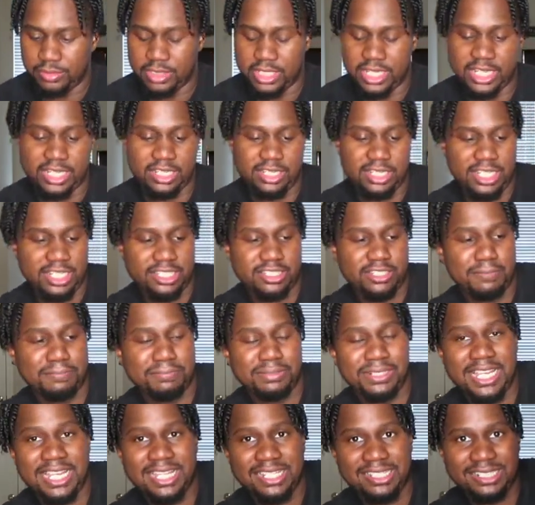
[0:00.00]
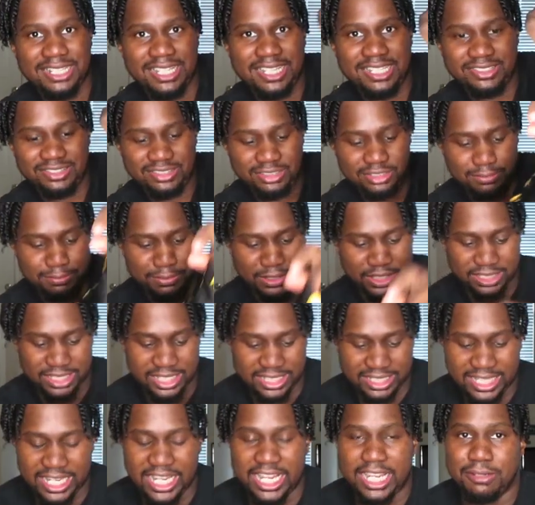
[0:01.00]
And you got the black laces, but they
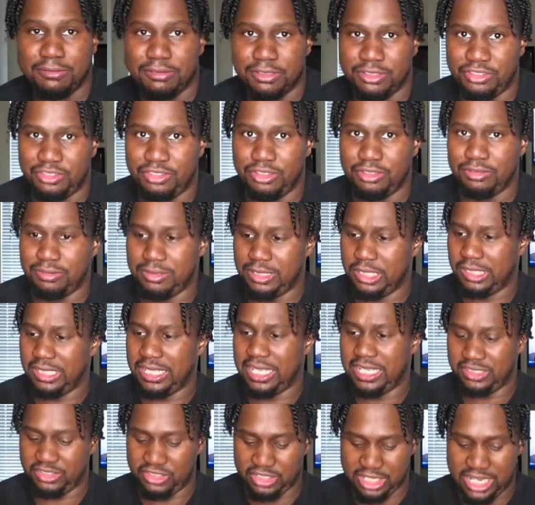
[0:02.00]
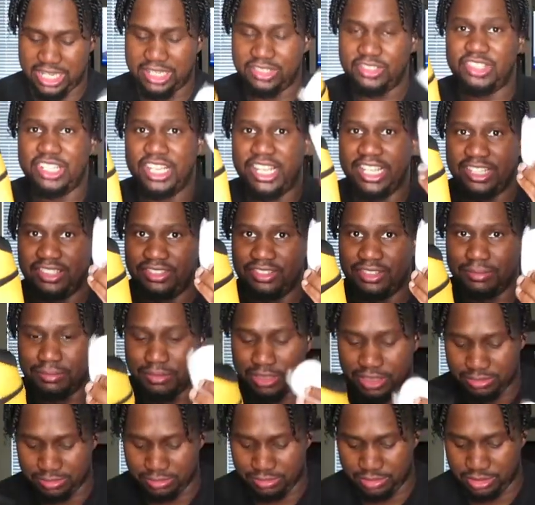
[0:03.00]
came with shoe. I changed them
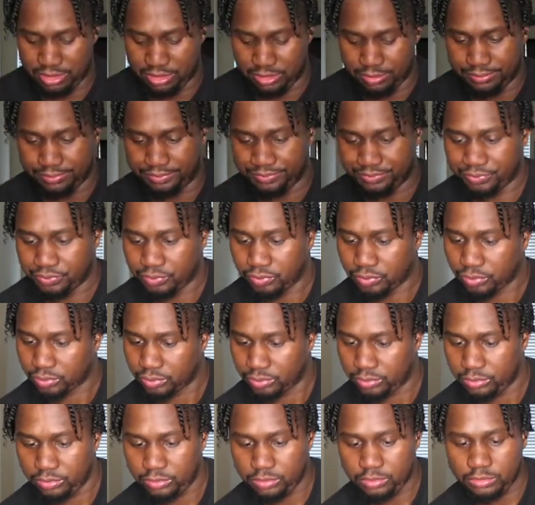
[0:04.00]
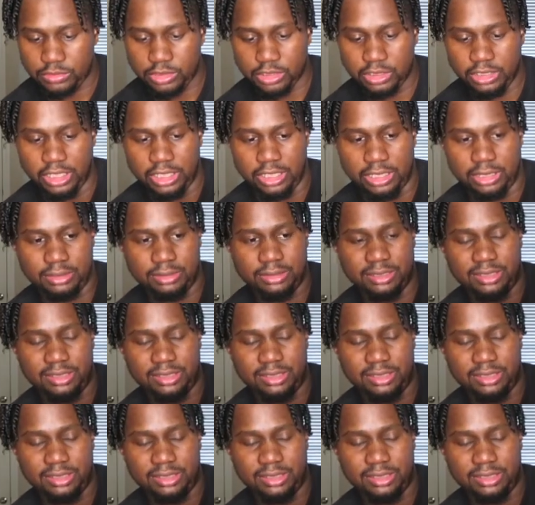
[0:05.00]
up, you know. Yeah.